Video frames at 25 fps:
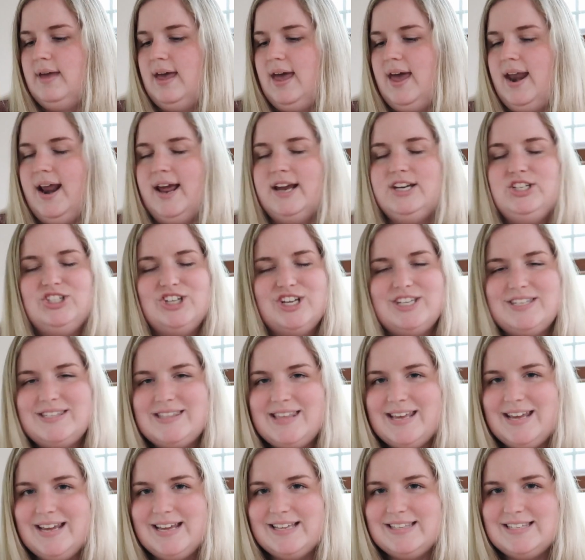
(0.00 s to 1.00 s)
and I just
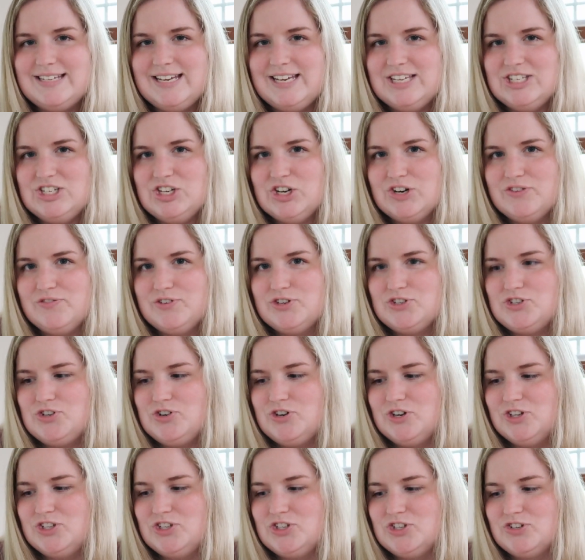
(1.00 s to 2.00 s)
think it's easier for
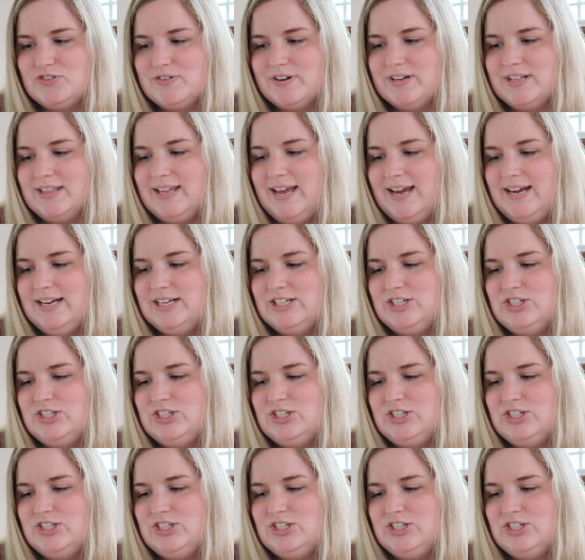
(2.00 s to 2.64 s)
students to relate